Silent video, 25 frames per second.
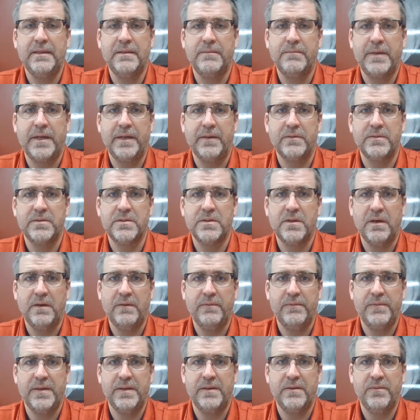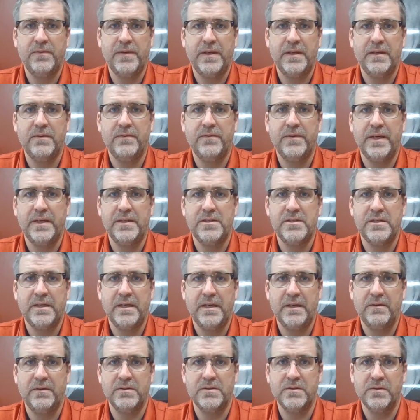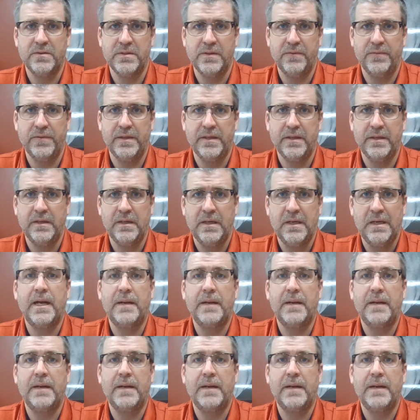the Microsoft Innovative Educator Certificate.